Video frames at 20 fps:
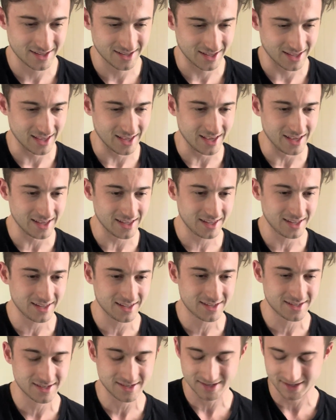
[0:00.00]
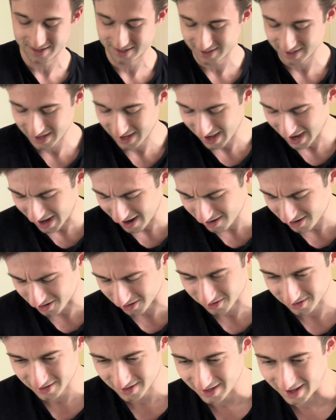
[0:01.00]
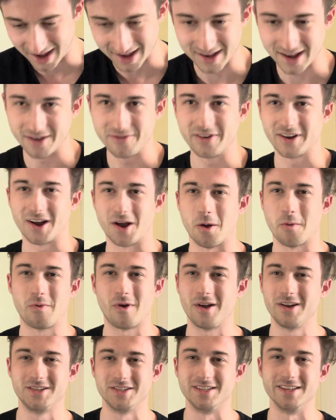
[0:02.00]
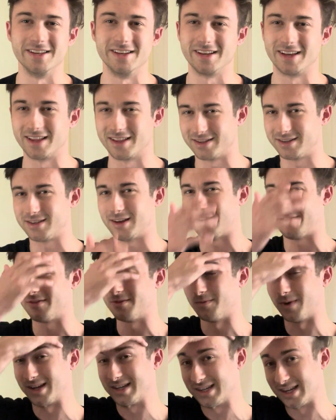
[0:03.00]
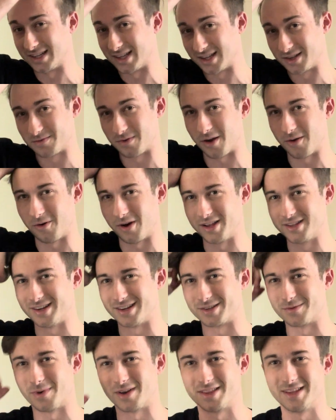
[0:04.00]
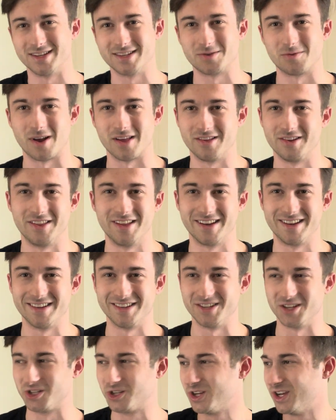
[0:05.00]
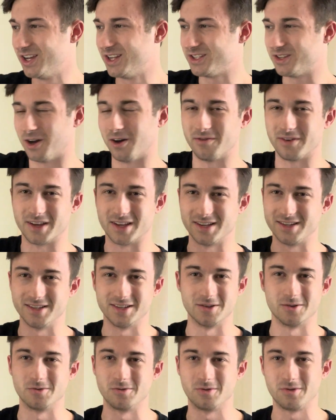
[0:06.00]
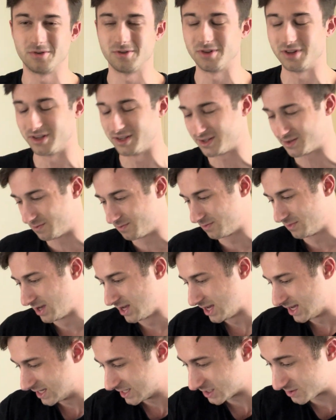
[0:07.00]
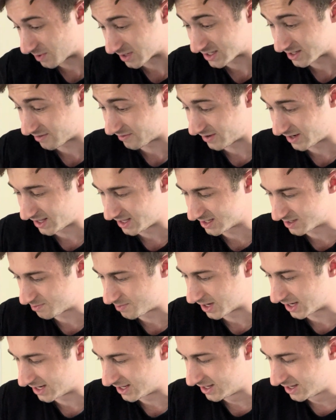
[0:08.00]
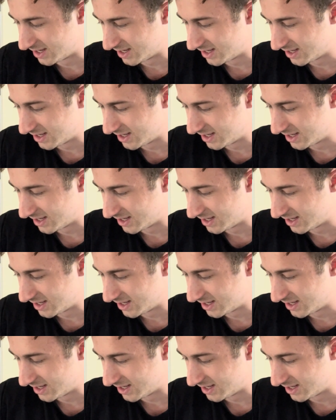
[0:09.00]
it's I don't know. I figure I probably just need to get this off of my chest. That's probably why I talked about this rather than just delving into the specificities. But